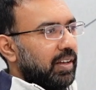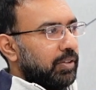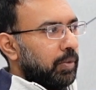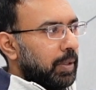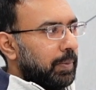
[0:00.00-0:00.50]

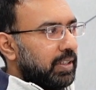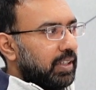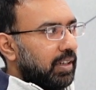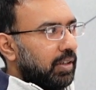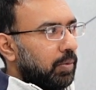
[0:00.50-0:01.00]
So people
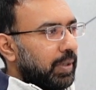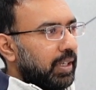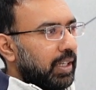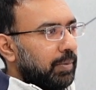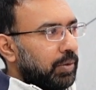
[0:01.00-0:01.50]
said domain
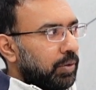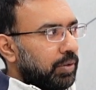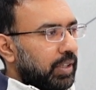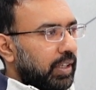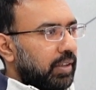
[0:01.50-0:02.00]
names,
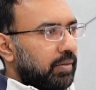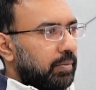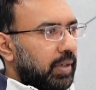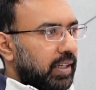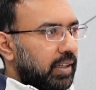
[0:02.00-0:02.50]
hosting,
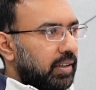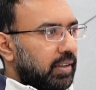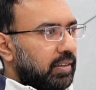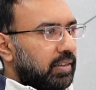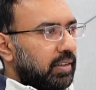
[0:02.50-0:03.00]

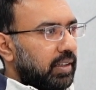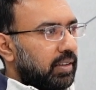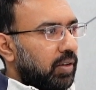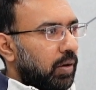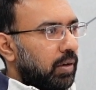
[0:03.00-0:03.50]
DNS,
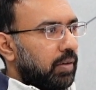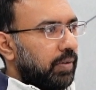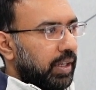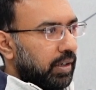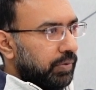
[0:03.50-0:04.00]
it's all
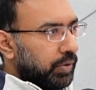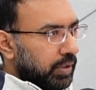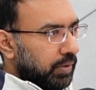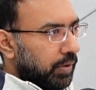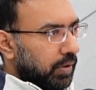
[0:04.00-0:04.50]
very
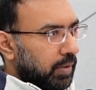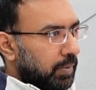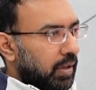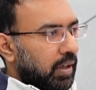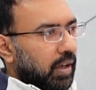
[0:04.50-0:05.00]
confusing for them.
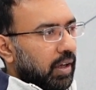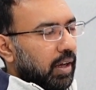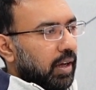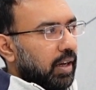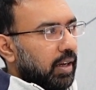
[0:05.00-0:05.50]

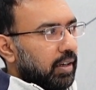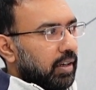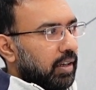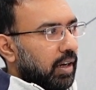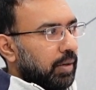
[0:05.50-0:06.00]

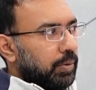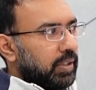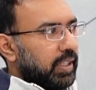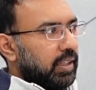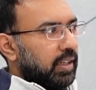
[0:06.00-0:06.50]
And I would
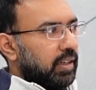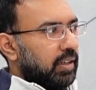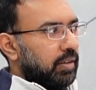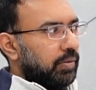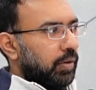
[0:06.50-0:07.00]
say
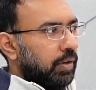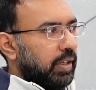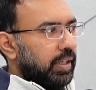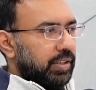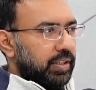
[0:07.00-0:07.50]
that for the
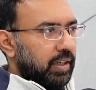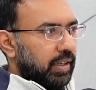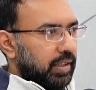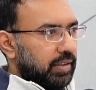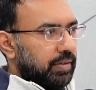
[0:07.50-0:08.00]
initial
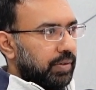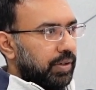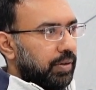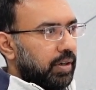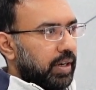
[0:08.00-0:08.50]
days when
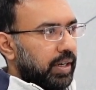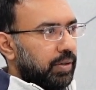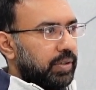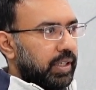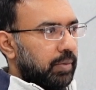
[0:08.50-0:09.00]
you are trying
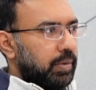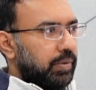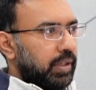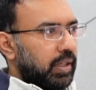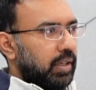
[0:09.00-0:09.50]
to set up
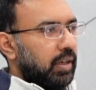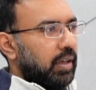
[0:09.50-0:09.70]
everything,